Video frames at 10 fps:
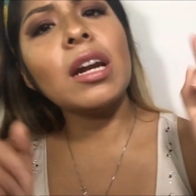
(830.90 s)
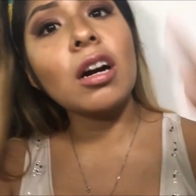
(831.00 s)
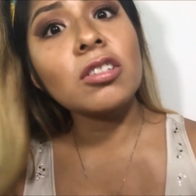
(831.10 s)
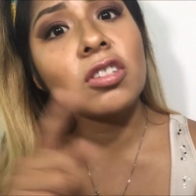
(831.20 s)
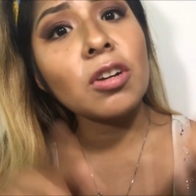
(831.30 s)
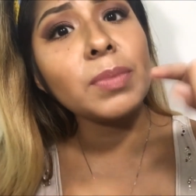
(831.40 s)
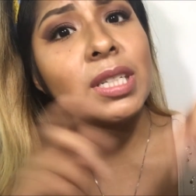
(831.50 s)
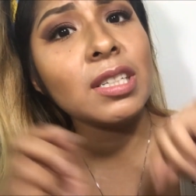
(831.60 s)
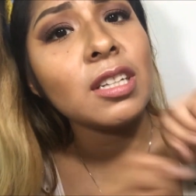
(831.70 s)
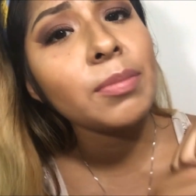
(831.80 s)
And also
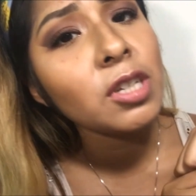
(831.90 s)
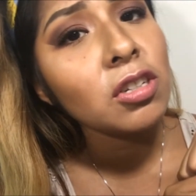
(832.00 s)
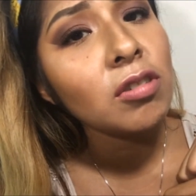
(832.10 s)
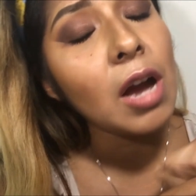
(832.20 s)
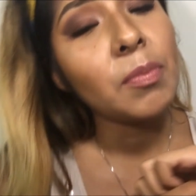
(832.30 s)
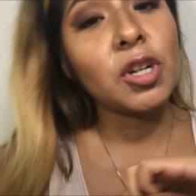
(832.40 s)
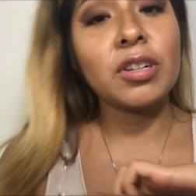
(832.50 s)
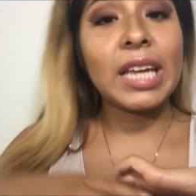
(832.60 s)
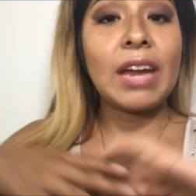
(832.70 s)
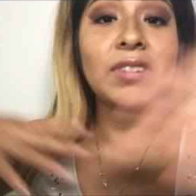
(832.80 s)
BTW, I'm
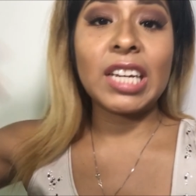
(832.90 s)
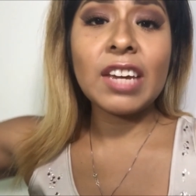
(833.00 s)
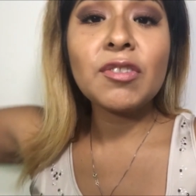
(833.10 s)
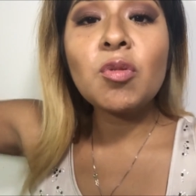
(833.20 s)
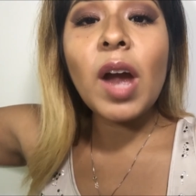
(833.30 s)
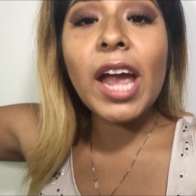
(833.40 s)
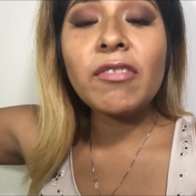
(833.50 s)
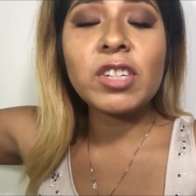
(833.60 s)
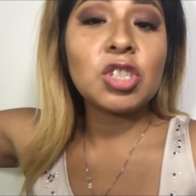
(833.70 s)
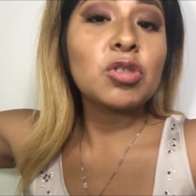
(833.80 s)
currently having a giveaway
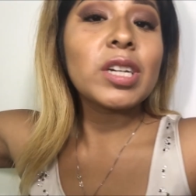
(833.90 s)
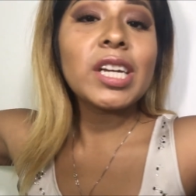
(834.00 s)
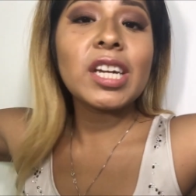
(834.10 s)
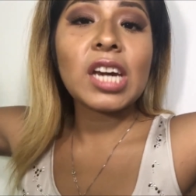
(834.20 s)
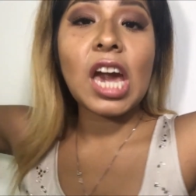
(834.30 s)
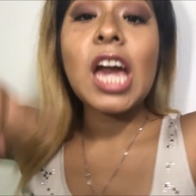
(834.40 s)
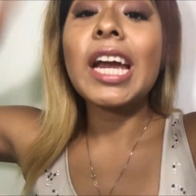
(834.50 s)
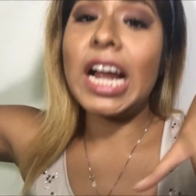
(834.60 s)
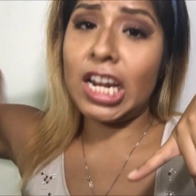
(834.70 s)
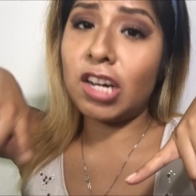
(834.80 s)
featuring
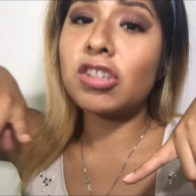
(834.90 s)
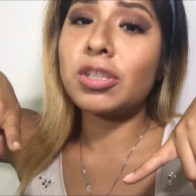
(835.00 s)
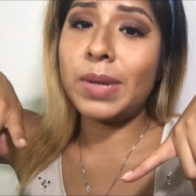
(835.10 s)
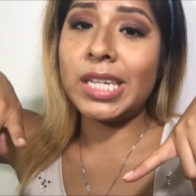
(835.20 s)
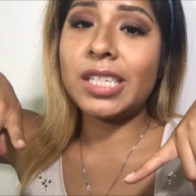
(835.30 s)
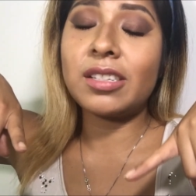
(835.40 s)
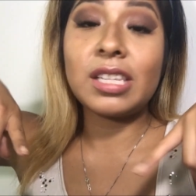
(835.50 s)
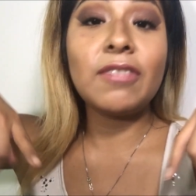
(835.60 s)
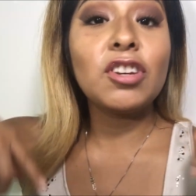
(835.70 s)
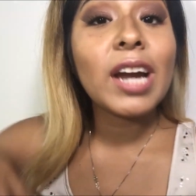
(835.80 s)
Kylie
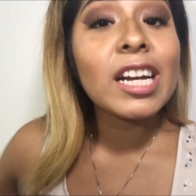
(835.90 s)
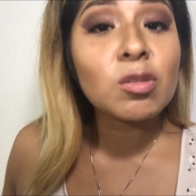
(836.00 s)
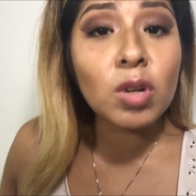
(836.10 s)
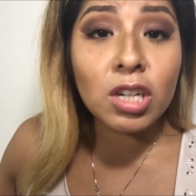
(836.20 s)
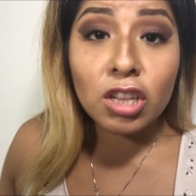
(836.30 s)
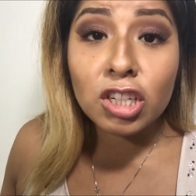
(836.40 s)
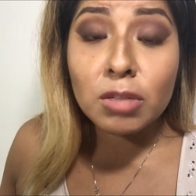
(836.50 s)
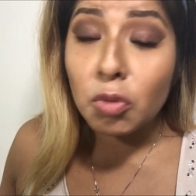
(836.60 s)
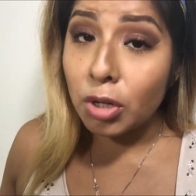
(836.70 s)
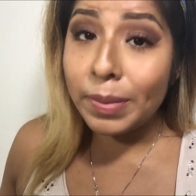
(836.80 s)
Cosmetics. If you guys want to
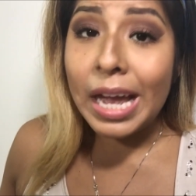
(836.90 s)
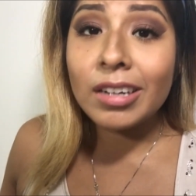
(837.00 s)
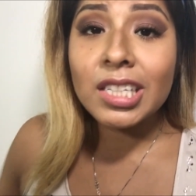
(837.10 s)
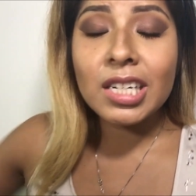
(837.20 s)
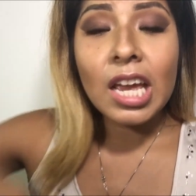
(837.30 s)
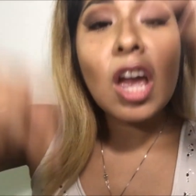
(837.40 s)
learn more about it,